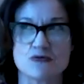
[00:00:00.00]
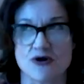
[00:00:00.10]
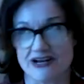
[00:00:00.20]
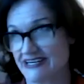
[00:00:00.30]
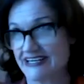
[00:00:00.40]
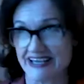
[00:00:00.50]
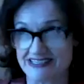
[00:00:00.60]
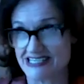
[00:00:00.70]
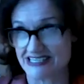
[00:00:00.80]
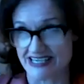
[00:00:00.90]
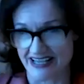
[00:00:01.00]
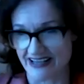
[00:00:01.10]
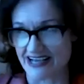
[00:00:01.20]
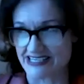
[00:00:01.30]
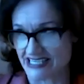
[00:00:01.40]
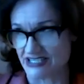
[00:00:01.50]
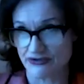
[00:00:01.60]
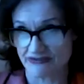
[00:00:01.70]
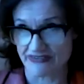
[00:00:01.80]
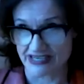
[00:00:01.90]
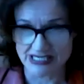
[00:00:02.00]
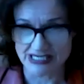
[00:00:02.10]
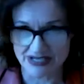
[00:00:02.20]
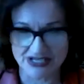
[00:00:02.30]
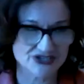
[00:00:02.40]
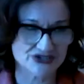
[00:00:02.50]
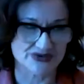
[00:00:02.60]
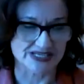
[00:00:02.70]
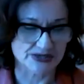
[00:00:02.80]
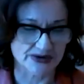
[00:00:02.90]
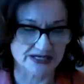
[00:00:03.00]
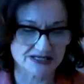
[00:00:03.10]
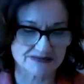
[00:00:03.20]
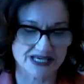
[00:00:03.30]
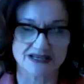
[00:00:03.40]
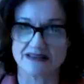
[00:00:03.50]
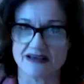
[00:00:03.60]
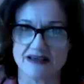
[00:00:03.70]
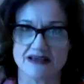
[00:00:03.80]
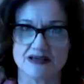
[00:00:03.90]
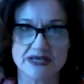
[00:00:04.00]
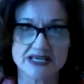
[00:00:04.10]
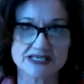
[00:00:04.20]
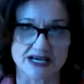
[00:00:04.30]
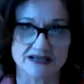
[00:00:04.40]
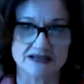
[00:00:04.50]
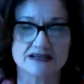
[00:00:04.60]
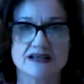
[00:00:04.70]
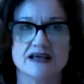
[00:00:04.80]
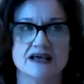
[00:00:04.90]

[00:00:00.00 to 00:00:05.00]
wanted again to get the AAI done, couldn't find anybody to do it. So I ended up getting the AAP done.